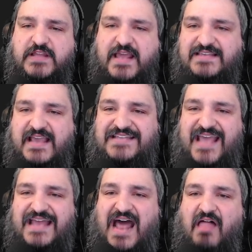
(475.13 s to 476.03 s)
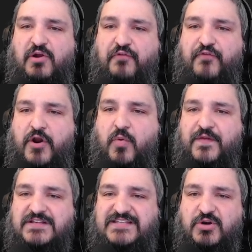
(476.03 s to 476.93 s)
is a $10 photo with
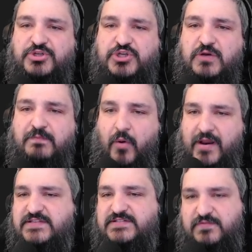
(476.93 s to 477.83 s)
a tier 2 bonus,